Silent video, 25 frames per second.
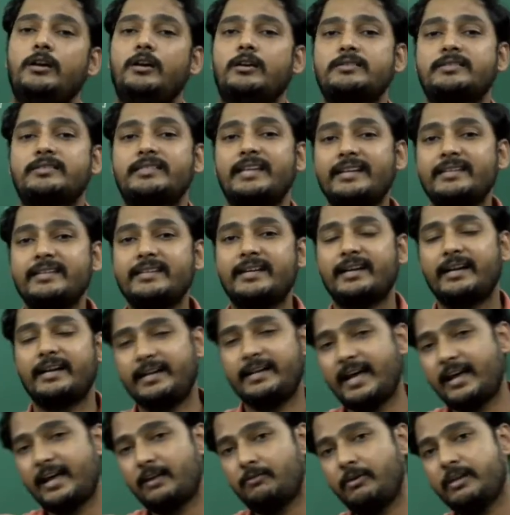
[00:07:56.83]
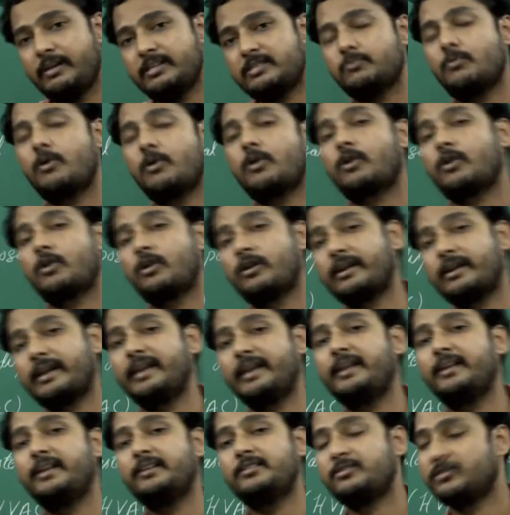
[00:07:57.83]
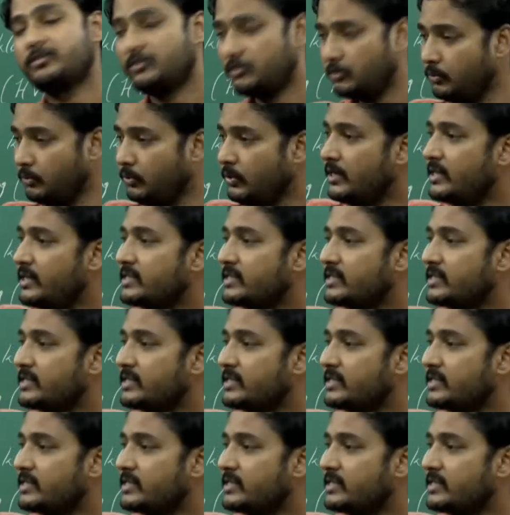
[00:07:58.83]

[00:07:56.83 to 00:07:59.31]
send that entire wastewater or drainage to